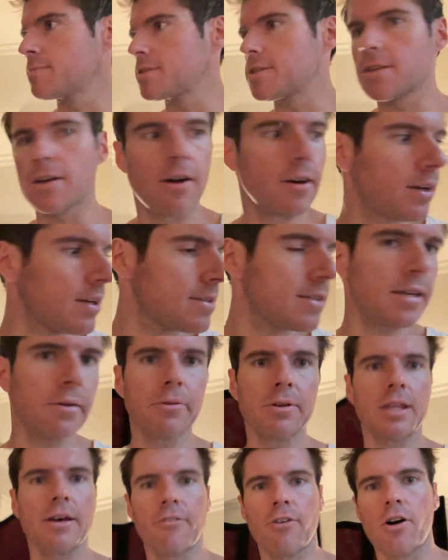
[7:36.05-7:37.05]
So I'm gonna see
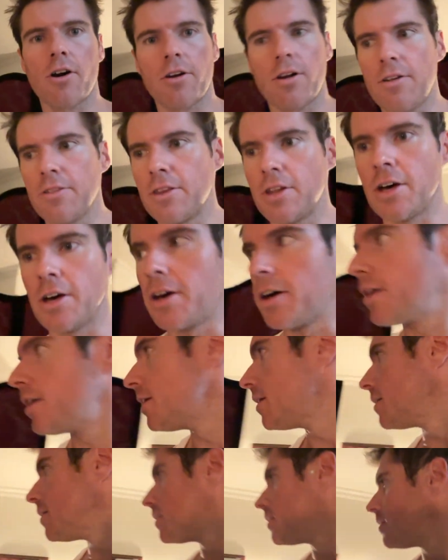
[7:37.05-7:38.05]
what they've got on the
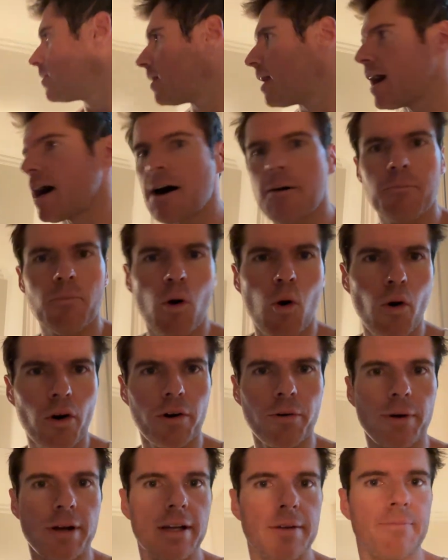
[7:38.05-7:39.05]

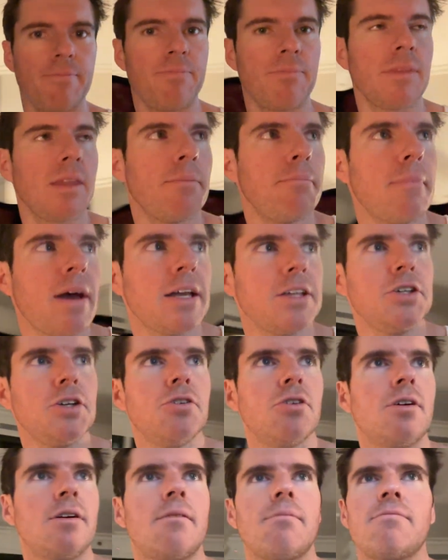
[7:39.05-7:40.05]
order-in
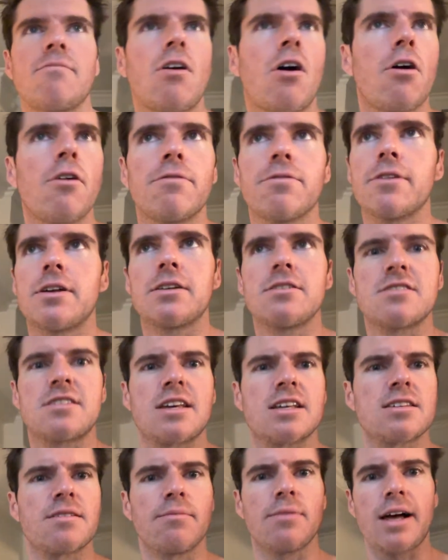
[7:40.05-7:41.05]
menu. Hopefully just
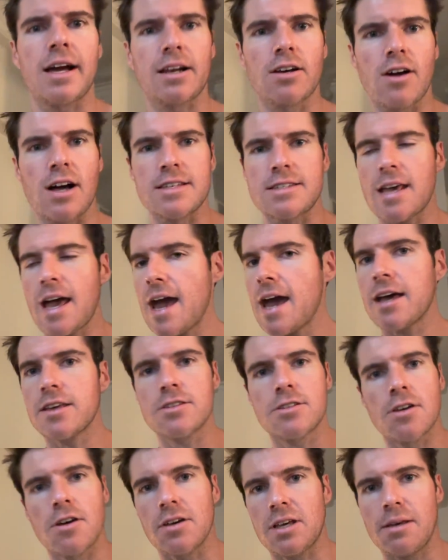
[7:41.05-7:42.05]
get some like nice eggs,
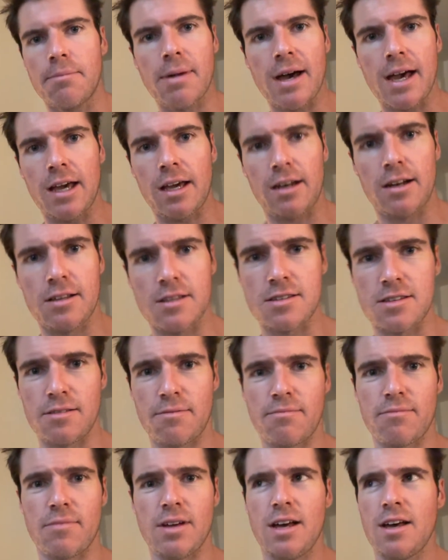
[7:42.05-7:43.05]
turkey bacon, and
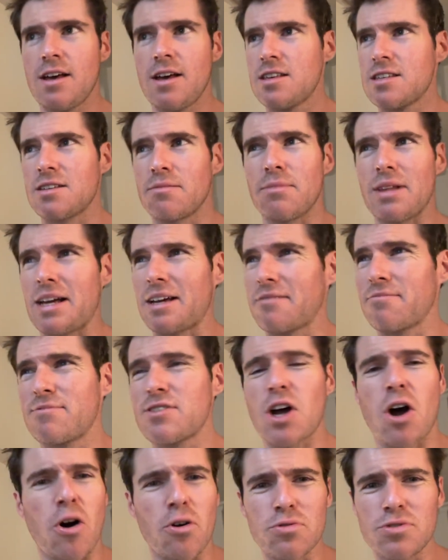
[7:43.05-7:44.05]
some like
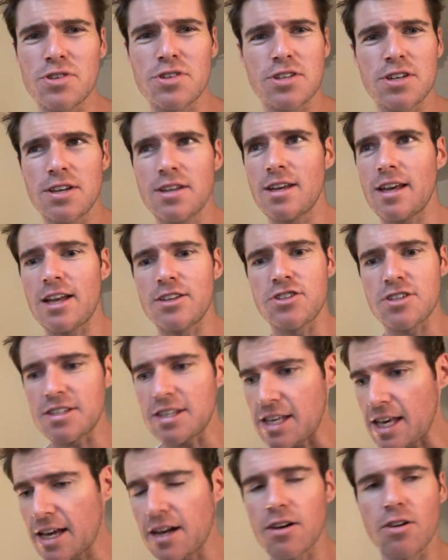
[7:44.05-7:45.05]
toast, and just
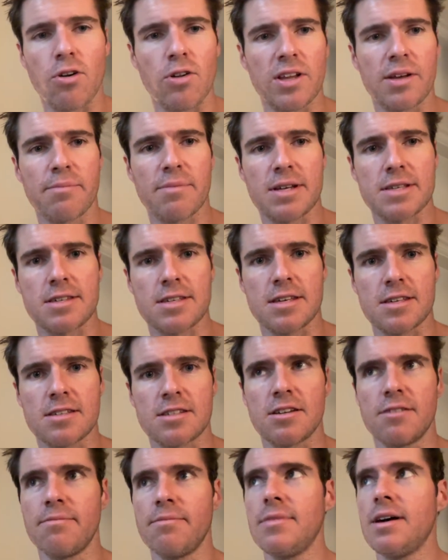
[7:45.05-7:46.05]
get it all in my
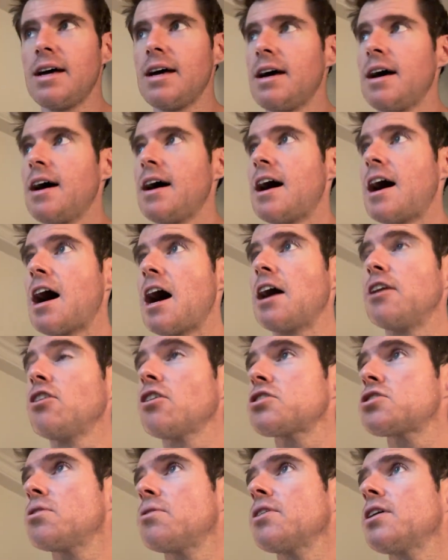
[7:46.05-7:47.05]
system.
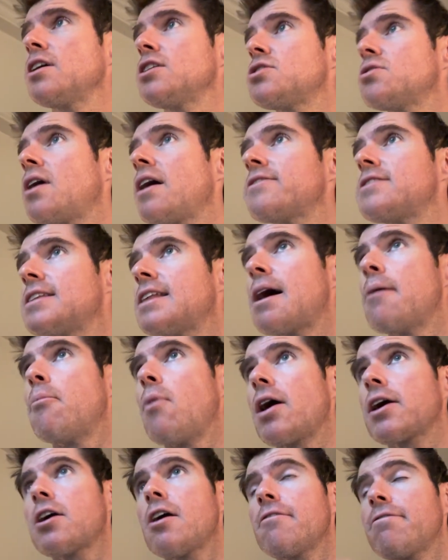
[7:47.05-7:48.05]
Not sure what I'm gonna do after that.
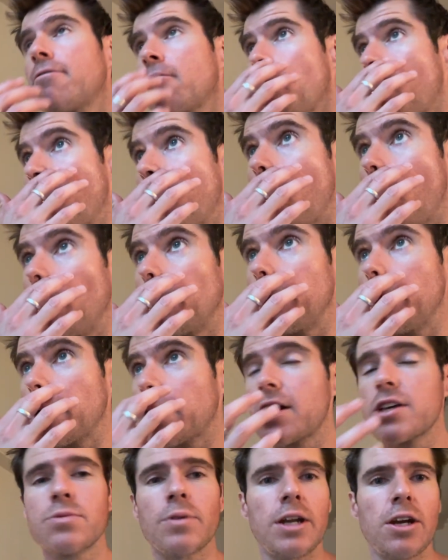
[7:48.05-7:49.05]
Might go for a wander,
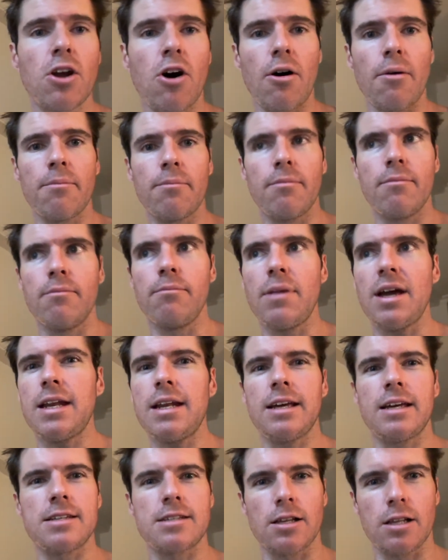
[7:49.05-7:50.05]
because we're not
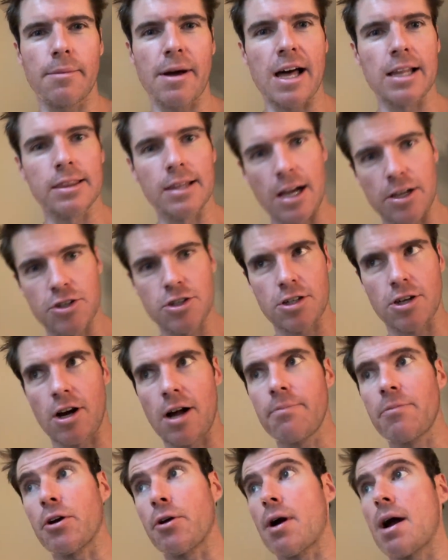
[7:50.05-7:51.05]
meeting until about
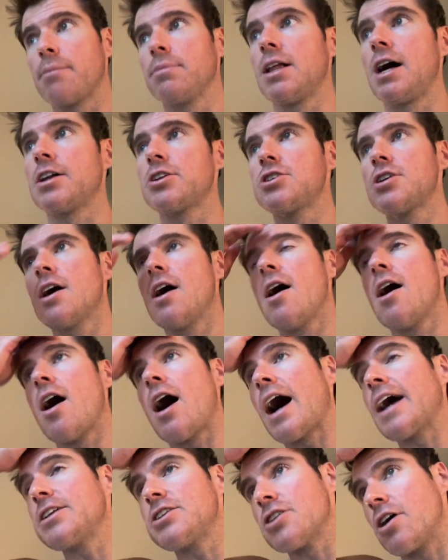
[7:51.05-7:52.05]
lunchtime to grab lunch.
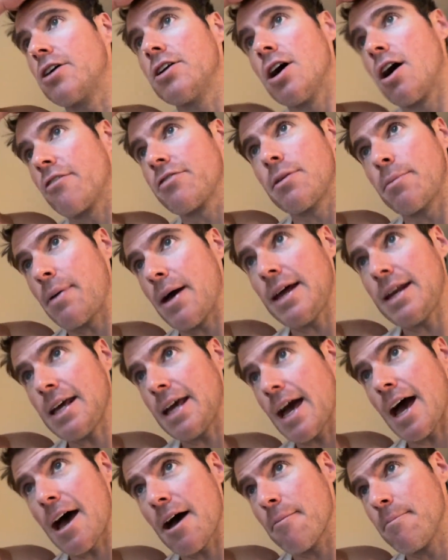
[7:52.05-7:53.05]
I don't know if the
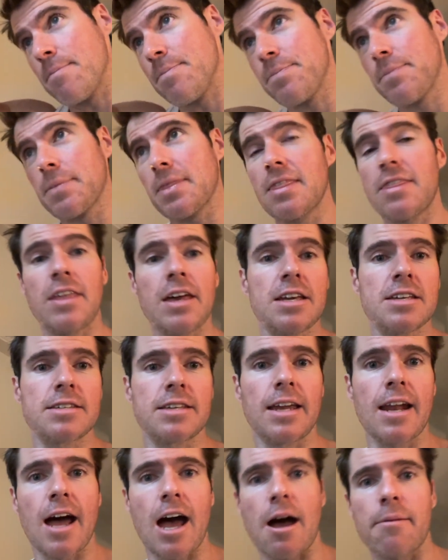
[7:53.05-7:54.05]
pedicab thing is
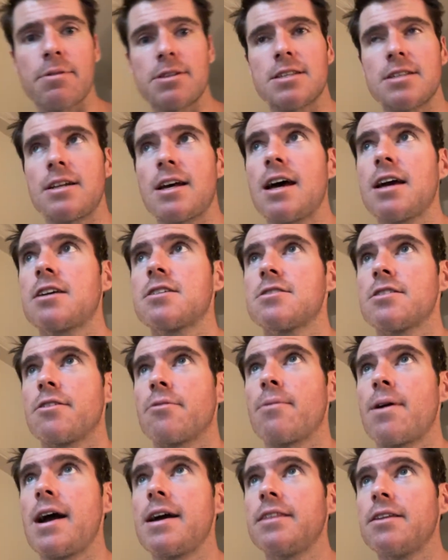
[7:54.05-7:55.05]
gonna happen today because of the
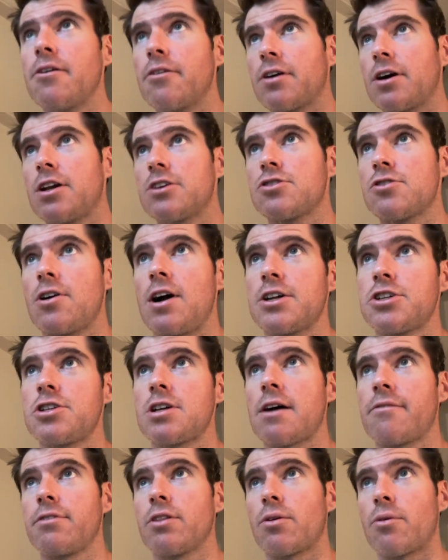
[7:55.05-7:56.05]
rain. They were gonna try and
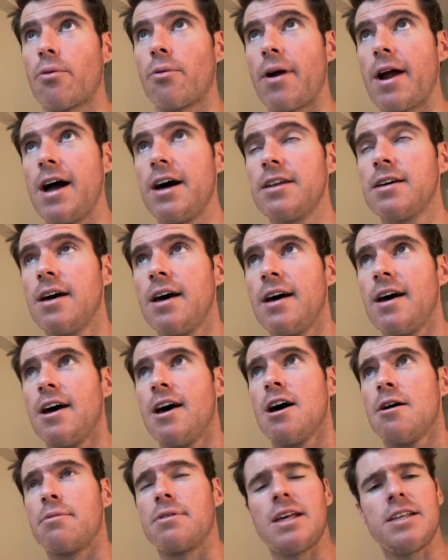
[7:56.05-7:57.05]
shuffle it around.
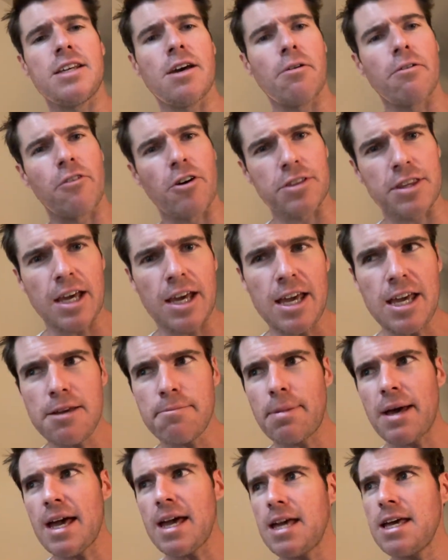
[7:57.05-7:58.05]
But then, yeah, we've got the
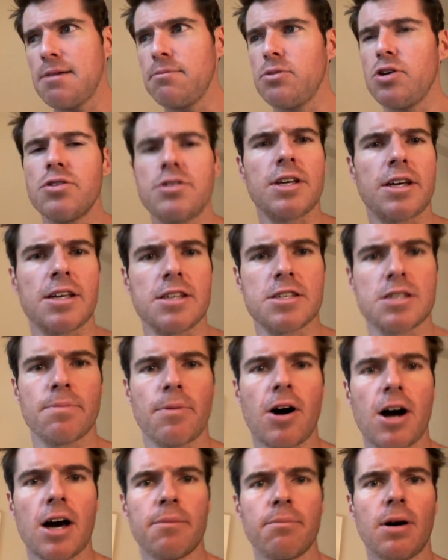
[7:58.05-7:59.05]
EP Music
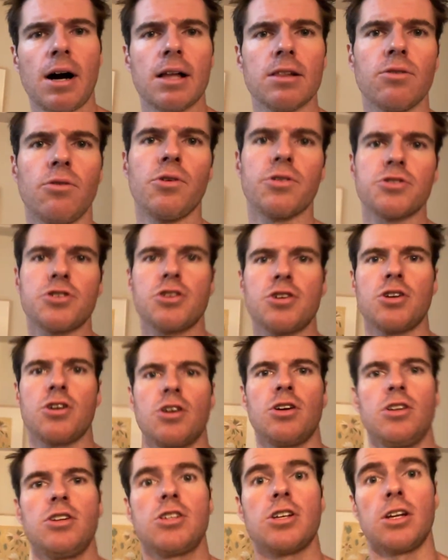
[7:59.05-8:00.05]
Inspired By launch
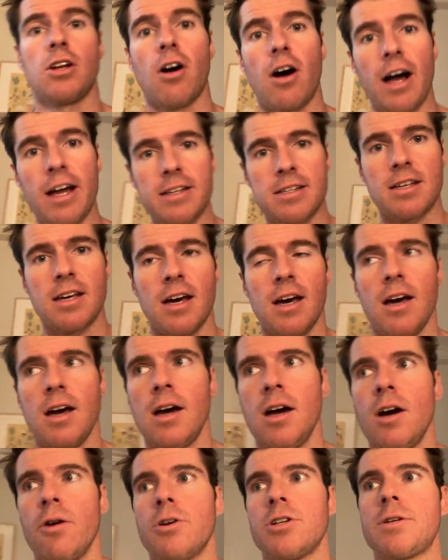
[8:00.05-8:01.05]
tonight,
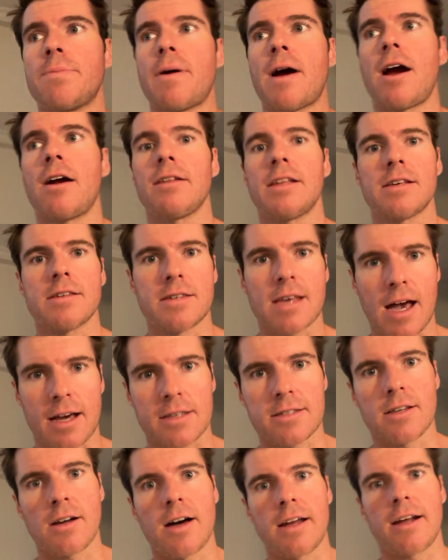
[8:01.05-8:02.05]
which apparently Zack
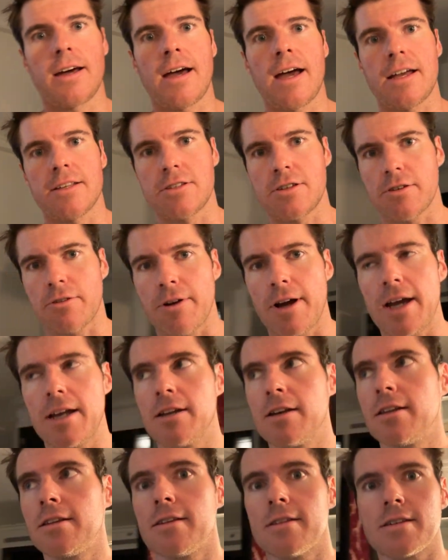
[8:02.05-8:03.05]
Snyder, Ed Skrein,
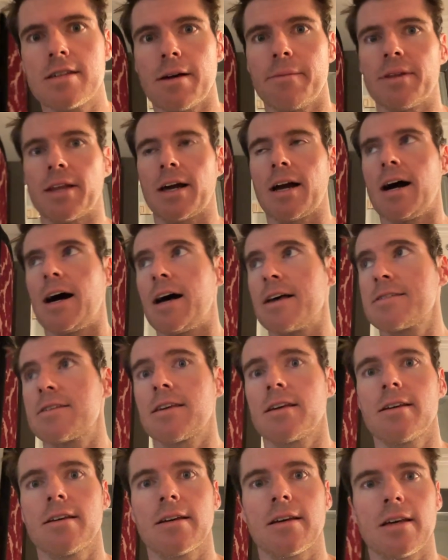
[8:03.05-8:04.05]
and some of the cast
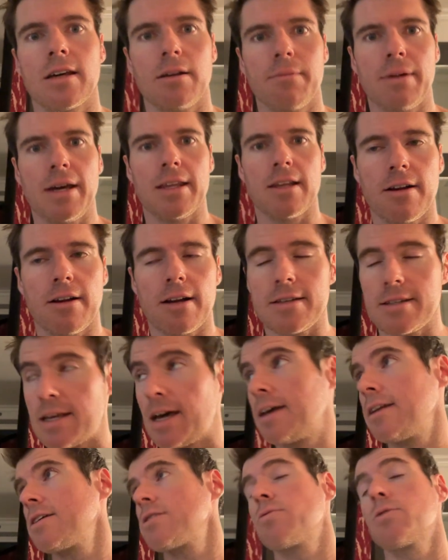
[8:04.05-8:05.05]
are gonna be
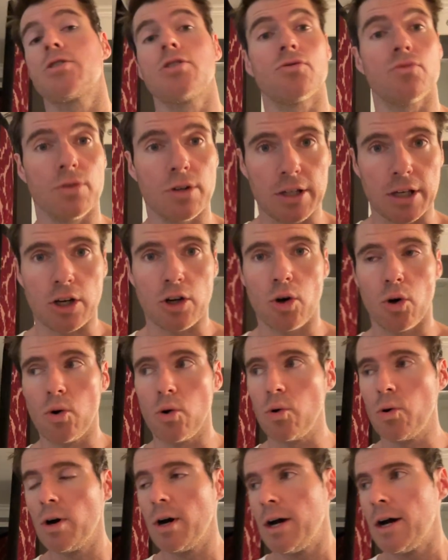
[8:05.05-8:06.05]
attendance, which is really
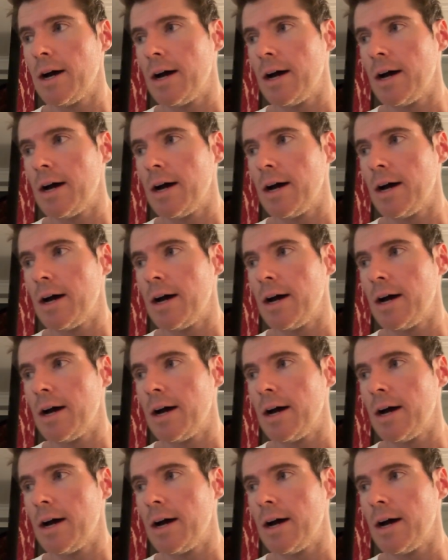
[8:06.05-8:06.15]
cool.